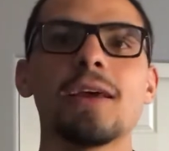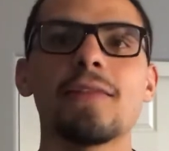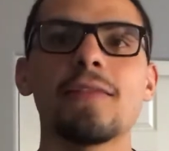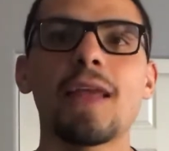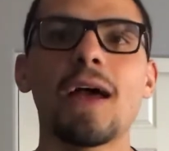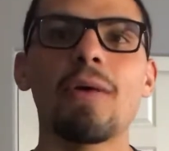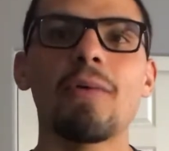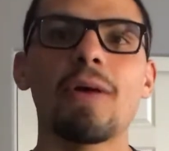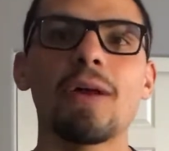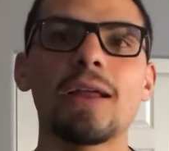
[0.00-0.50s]

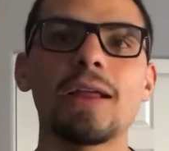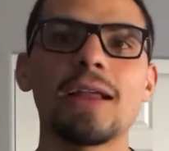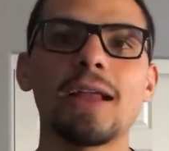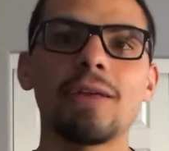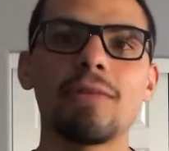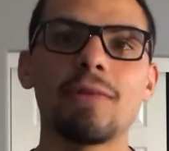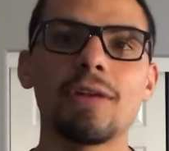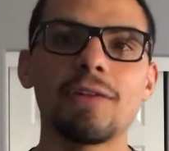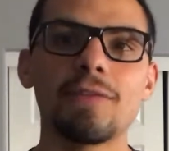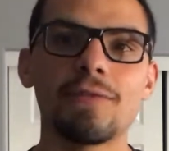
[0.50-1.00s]
That way you can
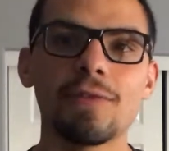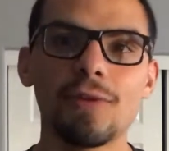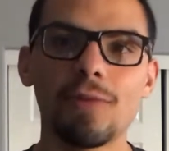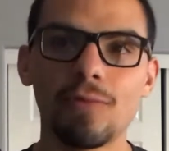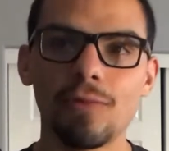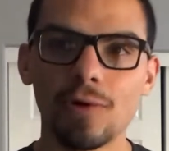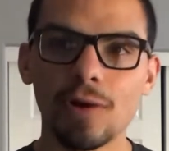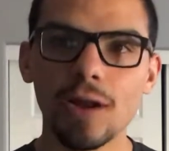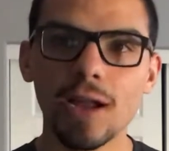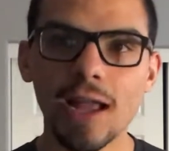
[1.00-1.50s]
get ready for the
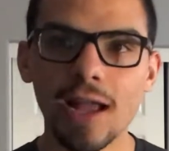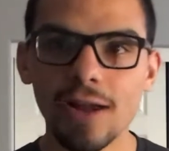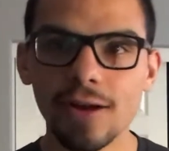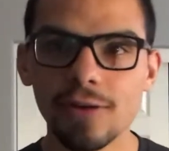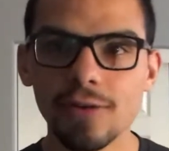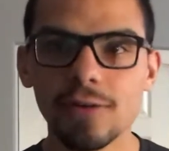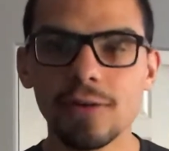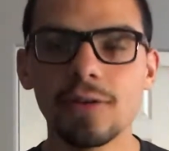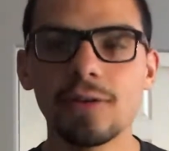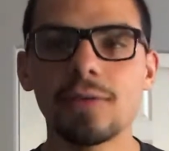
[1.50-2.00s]

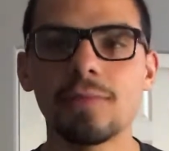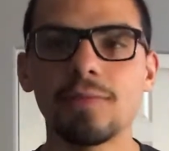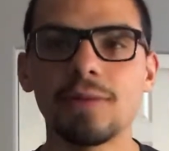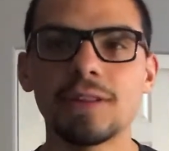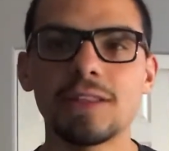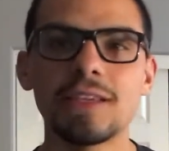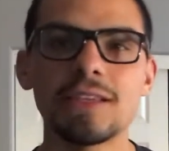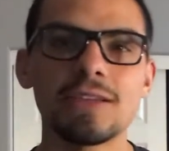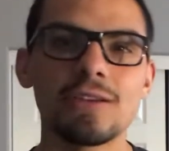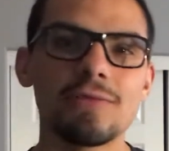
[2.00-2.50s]
workout.
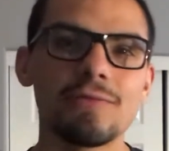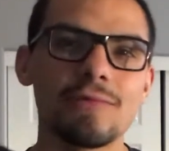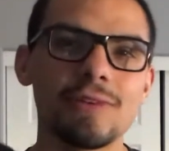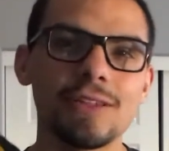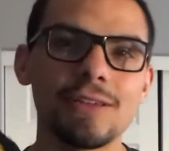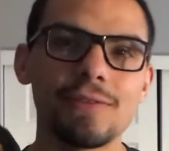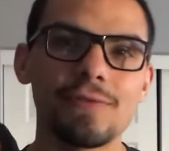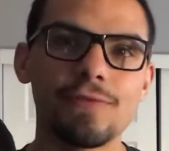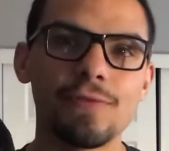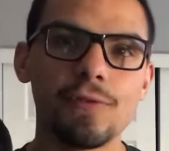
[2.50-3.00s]
But these aren't
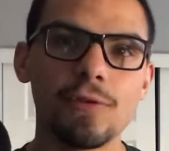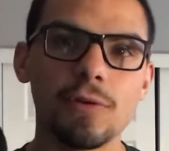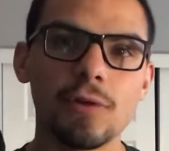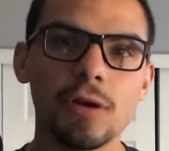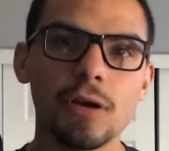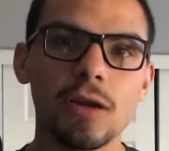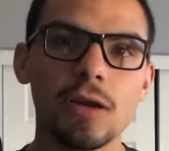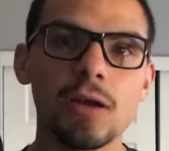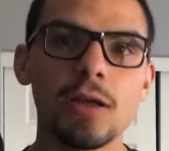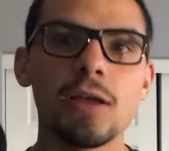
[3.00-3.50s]
really
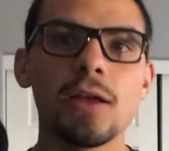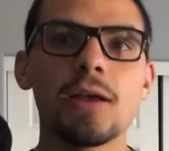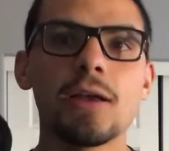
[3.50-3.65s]
for